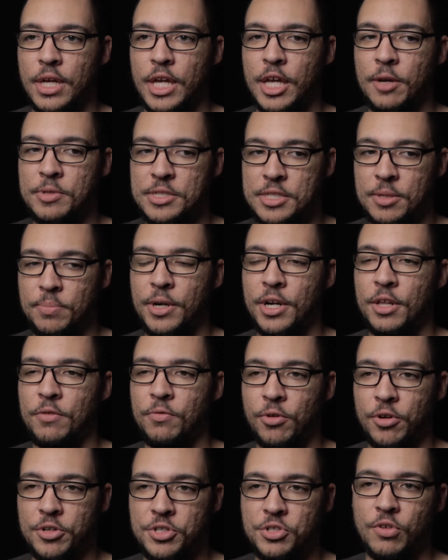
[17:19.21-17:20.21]
it was submitted
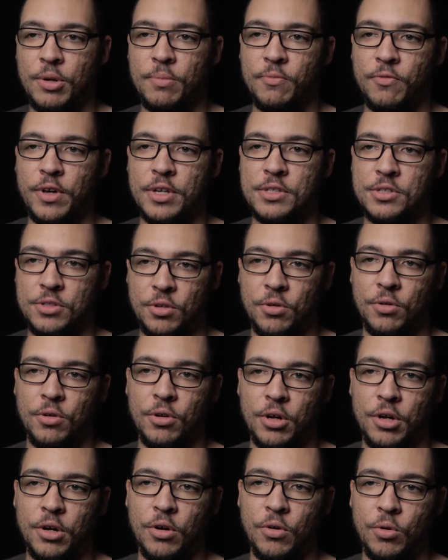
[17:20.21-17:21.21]
for a Scream Fest,
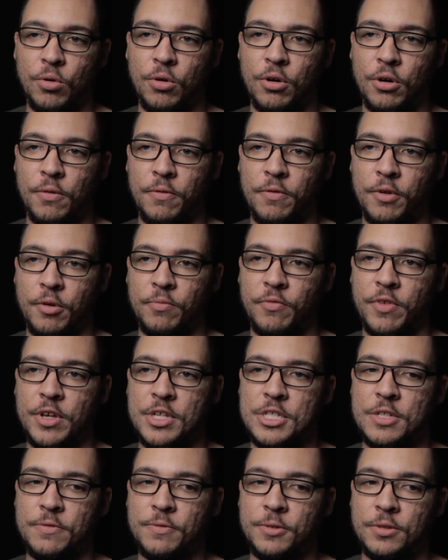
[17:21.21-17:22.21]
a horror film
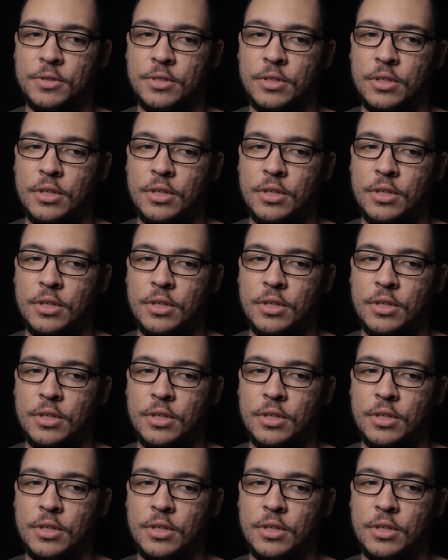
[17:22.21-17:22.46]
festival.